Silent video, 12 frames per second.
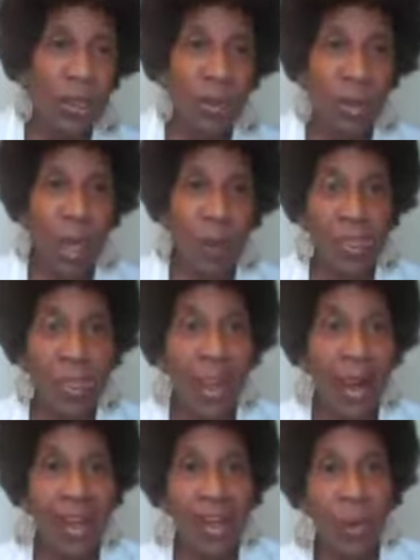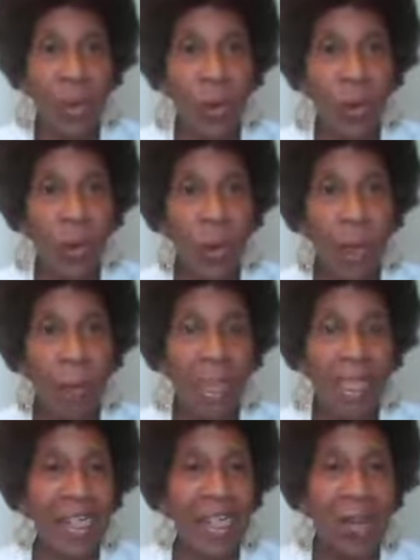even when I was in high school, my
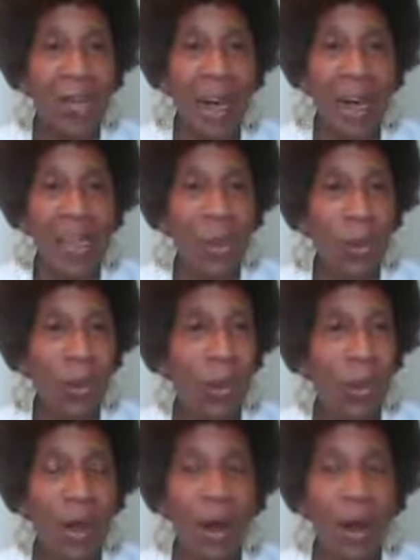last year of high school,